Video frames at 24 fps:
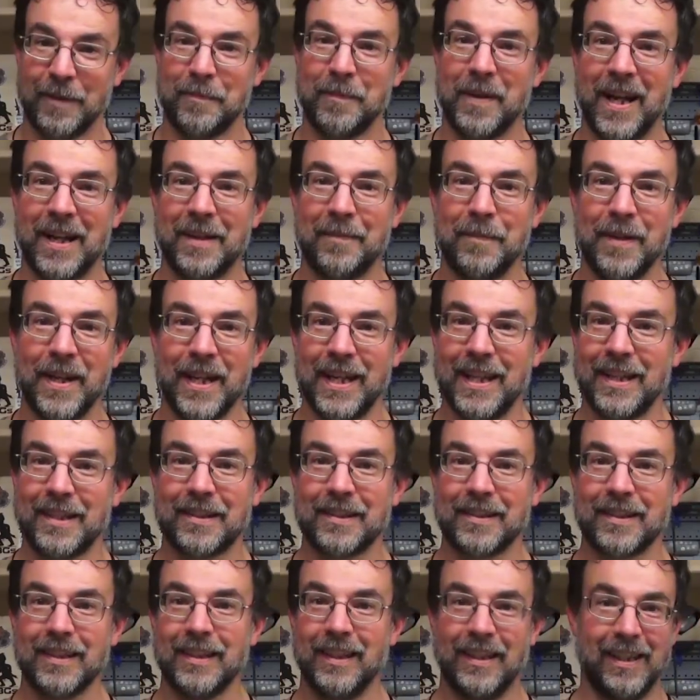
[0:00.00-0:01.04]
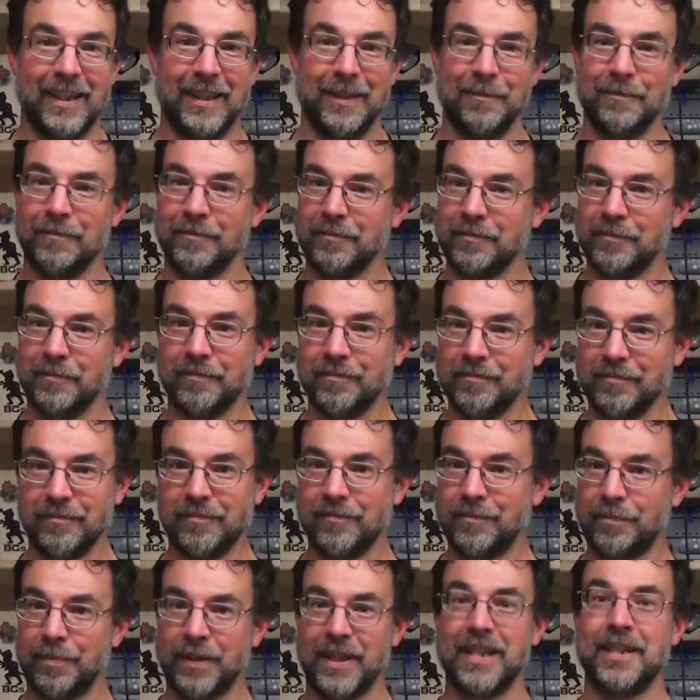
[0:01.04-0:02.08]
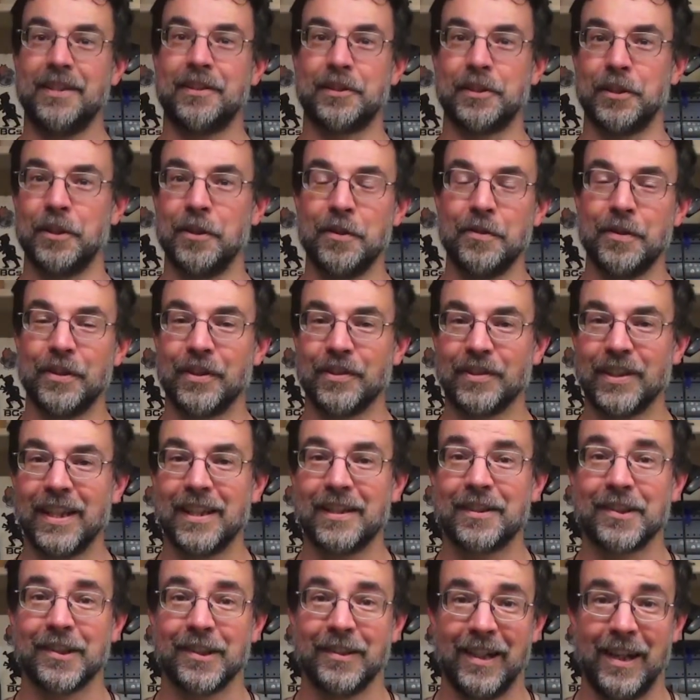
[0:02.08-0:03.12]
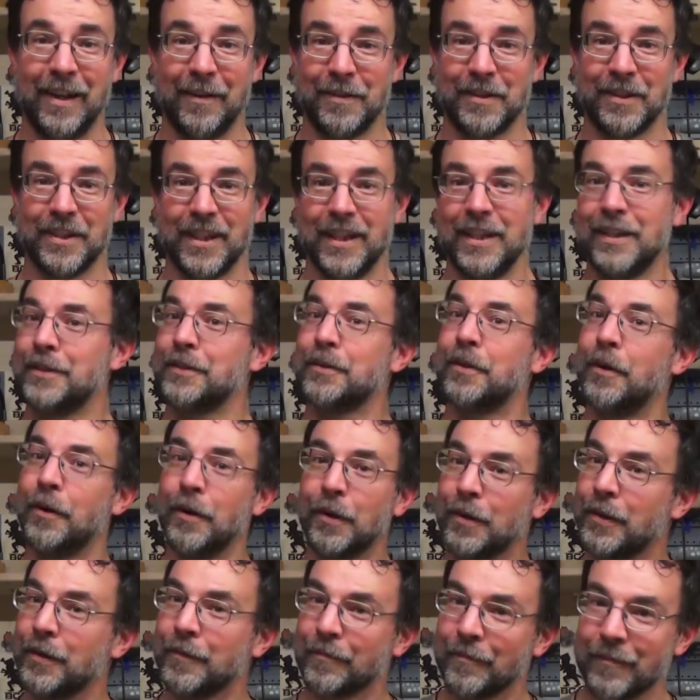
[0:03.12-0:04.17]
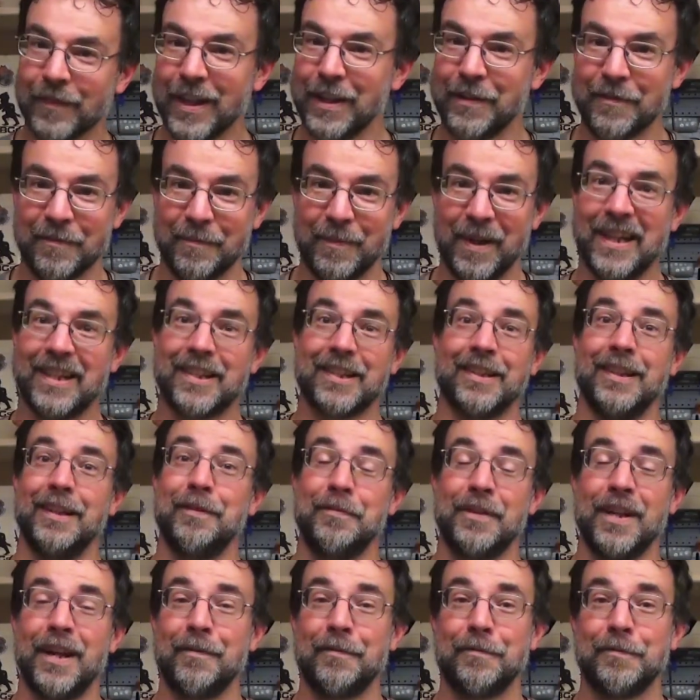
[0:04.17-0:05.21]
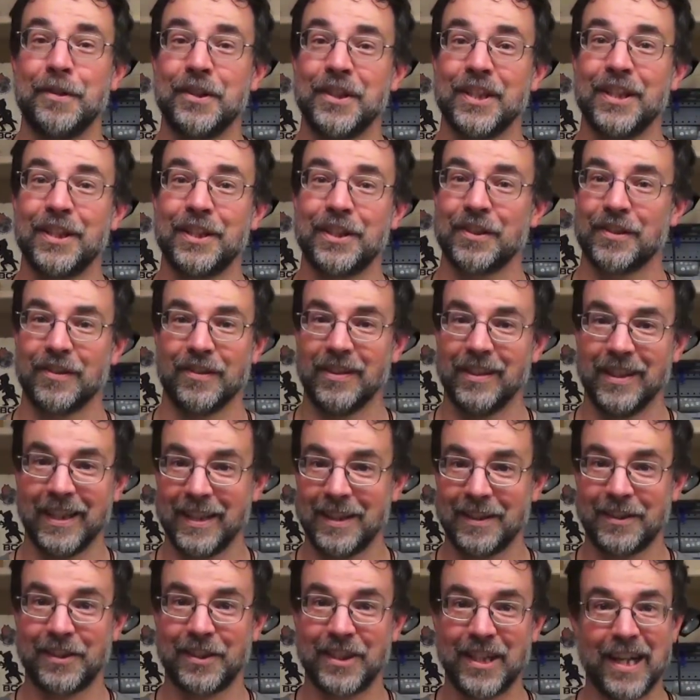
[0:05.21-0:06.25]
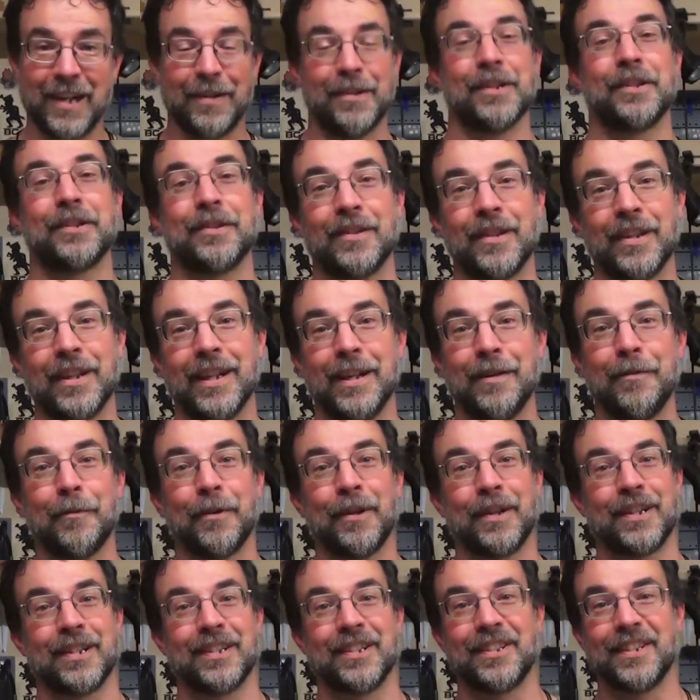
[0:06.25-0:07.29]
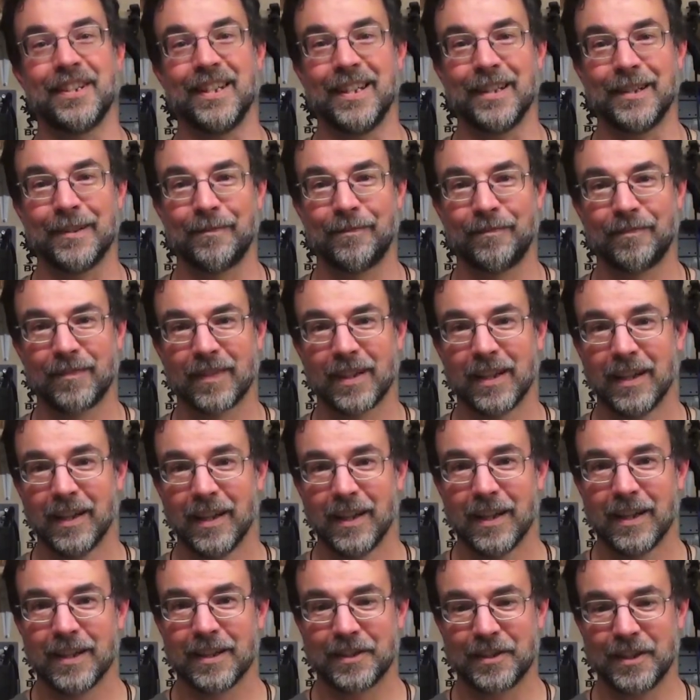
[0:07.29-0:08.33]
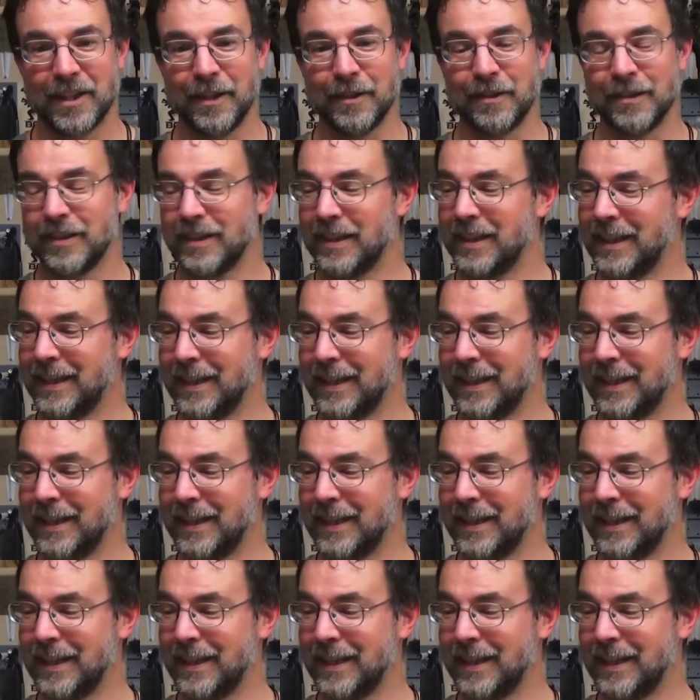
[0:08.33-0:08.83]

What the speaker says: a mad minute, please do and let us know how you did, or even better, if you have footage, let us share it so that everyone can see it. So